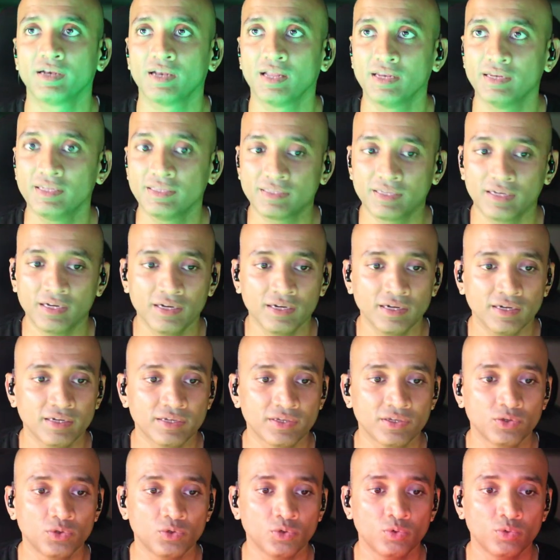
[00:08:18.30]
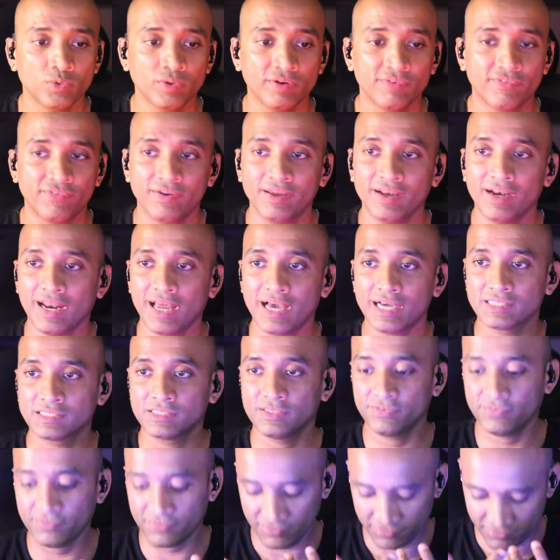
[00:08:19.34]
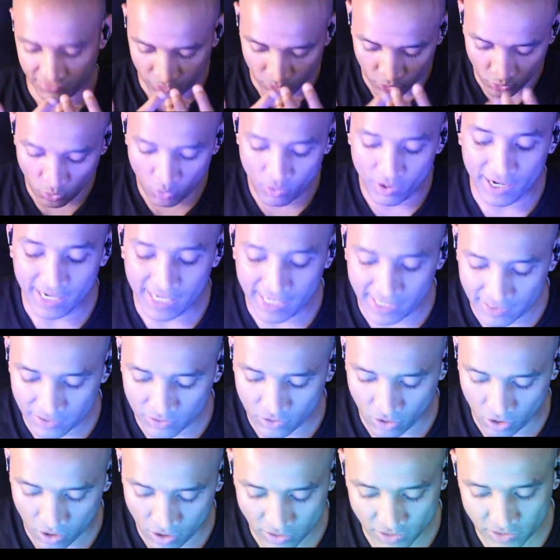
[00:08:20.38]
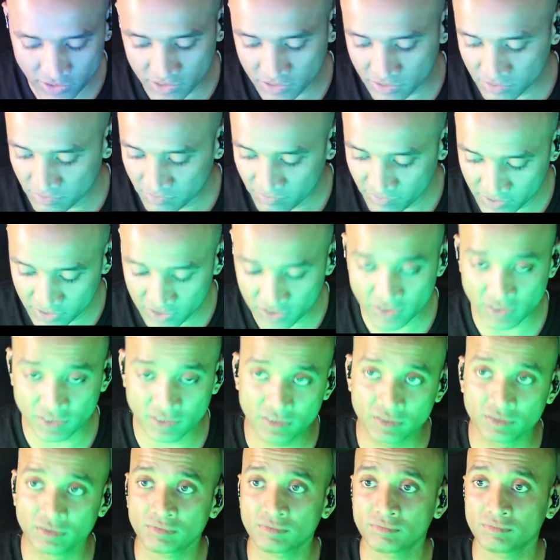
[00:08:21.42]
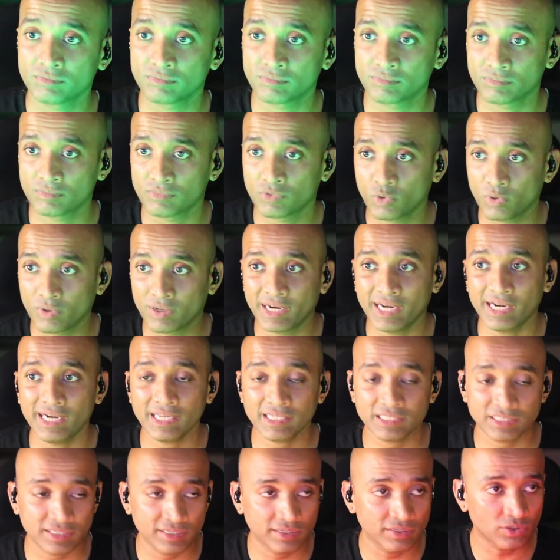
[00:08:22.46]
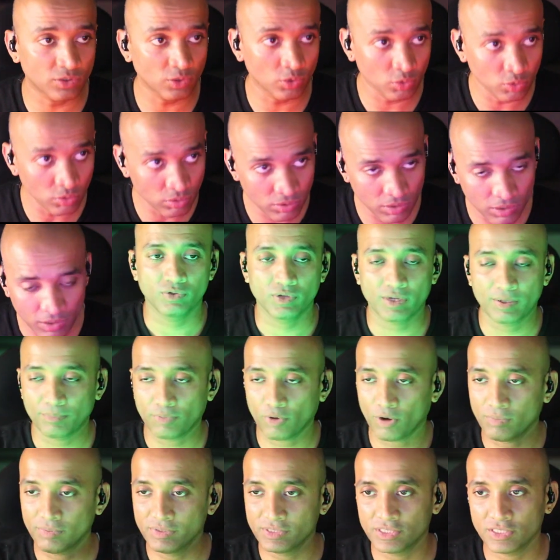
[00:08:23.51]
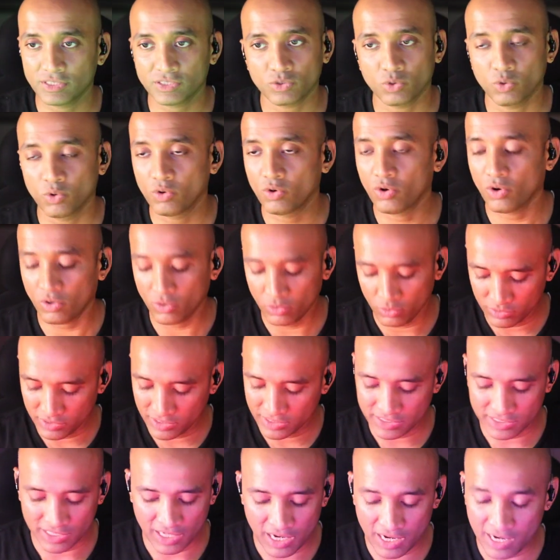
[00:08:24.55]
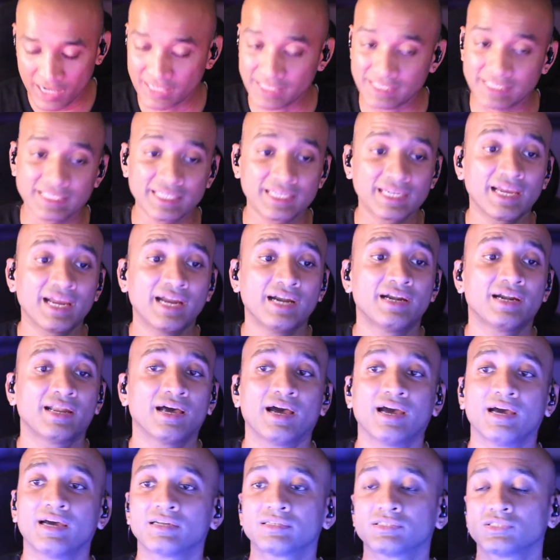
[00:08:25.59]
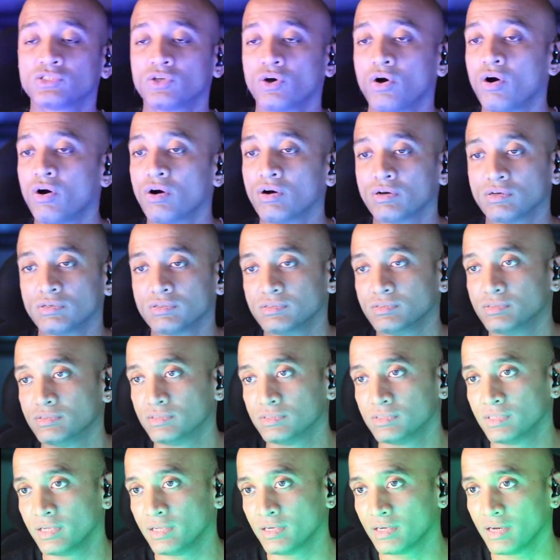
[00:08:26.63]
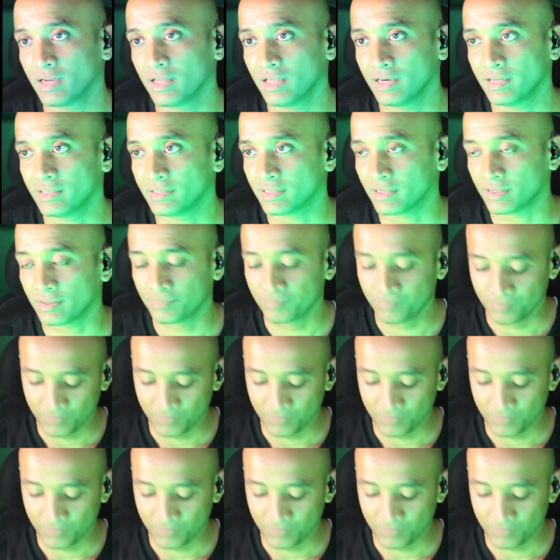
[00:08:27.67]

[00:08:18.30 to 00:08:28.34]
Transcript: Lalitha, you will feel as if you don't need chords, which is to a great extent true. You can probably just hold on to the sa and sing entire songs in Lalitha.